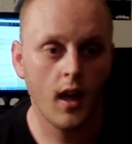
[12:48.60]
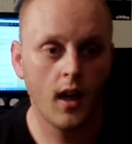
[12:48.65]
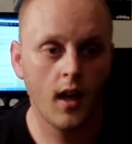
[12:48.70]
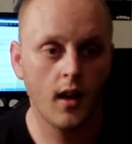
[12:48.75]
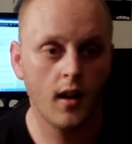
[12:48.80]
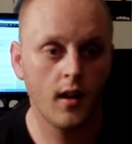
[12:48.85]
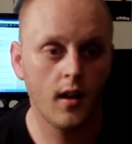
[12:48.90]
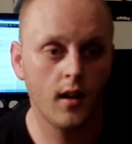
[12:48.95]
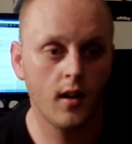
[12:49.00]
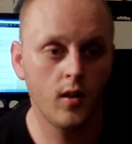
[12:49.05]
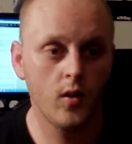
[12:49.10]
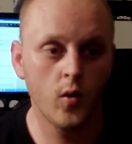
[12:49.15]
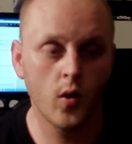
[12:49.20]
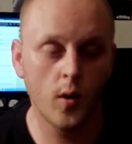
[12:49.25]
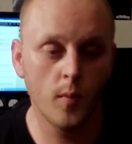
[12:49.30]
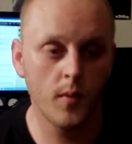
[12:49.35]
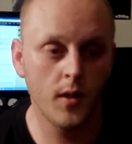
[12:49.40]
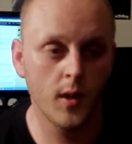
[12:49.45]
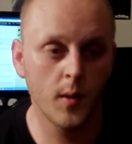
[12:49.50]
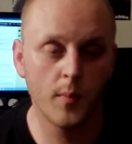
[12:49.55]
And
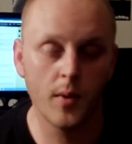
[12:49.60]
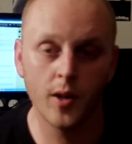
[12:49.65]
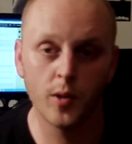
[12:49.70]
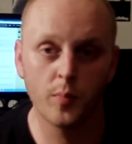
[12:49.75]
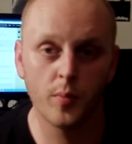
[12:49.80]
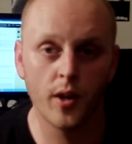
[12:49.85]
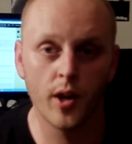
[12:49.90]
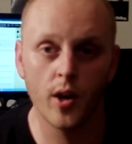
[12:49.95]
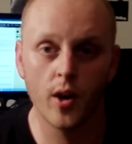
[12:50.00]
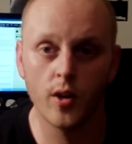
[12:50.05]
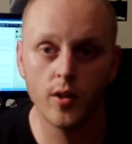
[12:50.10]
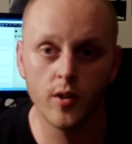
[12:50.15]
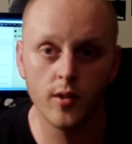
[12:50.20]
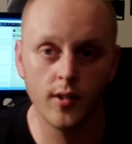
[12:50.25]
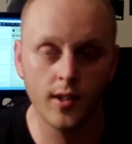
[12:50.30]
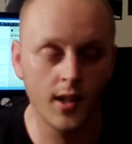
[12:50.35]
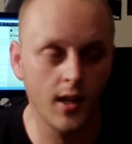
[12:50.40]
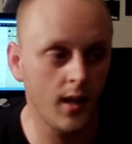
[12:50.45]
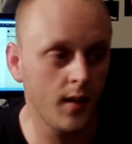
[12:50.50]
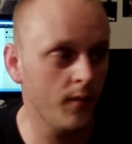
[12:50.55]
you can be the best player on
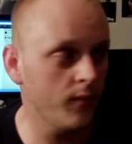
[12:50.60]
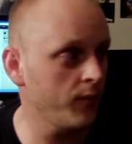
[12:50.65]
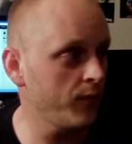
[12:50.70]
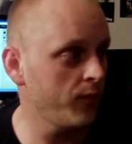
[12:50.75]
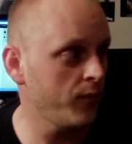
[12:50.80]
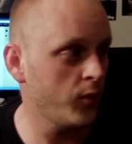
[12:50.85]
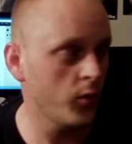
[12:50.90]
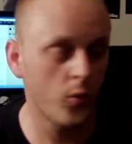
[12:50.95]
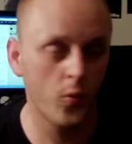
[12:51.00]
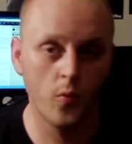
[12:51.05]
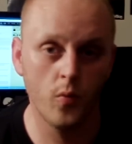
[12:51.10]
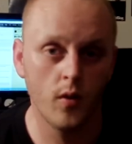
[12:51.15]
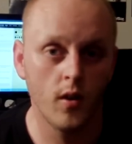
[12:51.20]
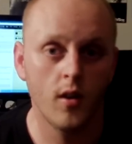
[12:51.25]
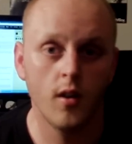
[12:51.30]
your team through